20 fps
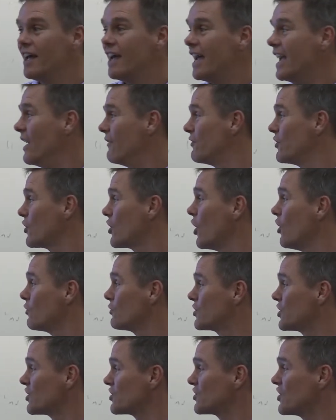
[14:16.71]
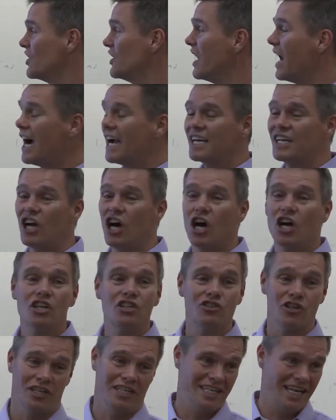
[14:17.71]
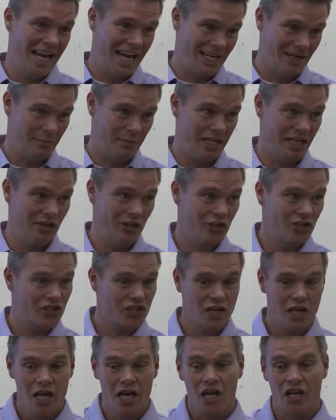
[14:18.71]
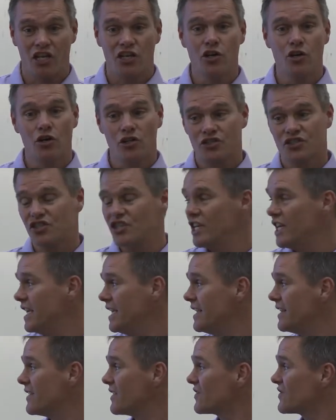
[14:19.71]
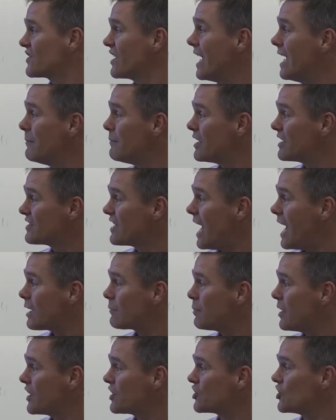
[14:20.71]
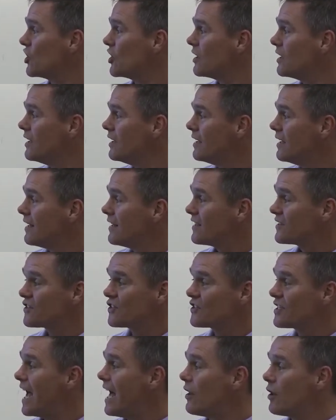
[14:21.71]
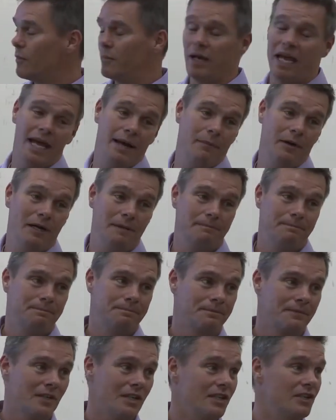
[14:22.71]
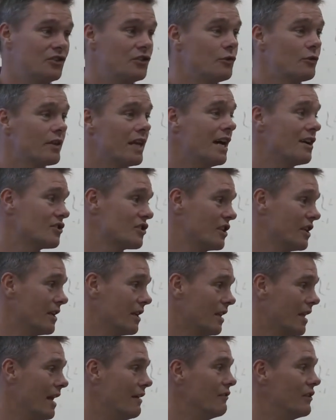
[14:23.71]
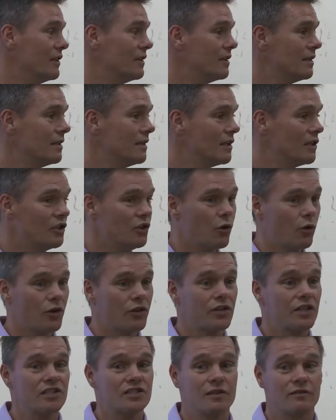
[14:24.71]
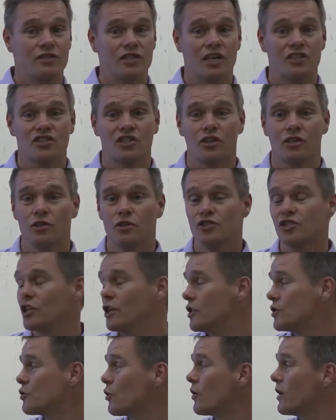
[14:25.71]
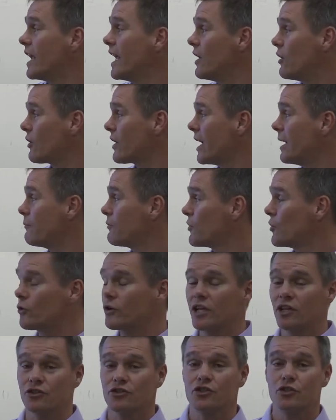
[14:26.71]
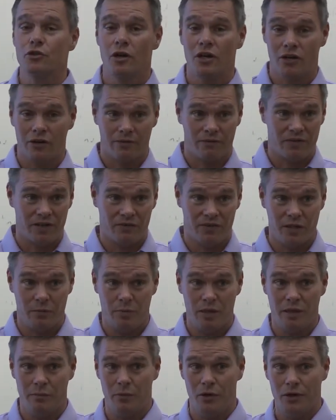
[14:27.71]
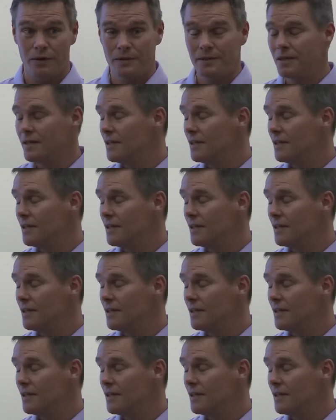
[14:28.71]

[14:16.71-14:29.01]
If you go just to nine hundred nanometers, you'll see the same exact picture. This is Alabama in two thousand eleven. Northeast of Tuscaloosa, a tornado came through, killed two hundred fifty people.